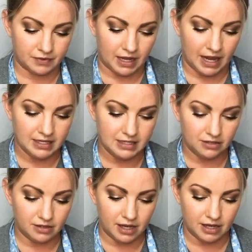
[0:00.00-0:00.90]
I
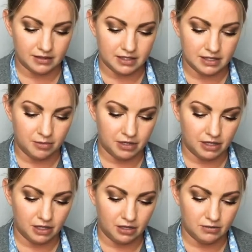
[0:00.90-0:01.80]
still cut this up in
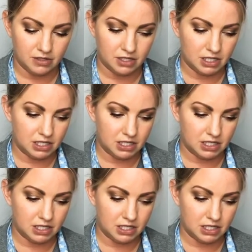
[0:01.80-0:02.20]
cubes.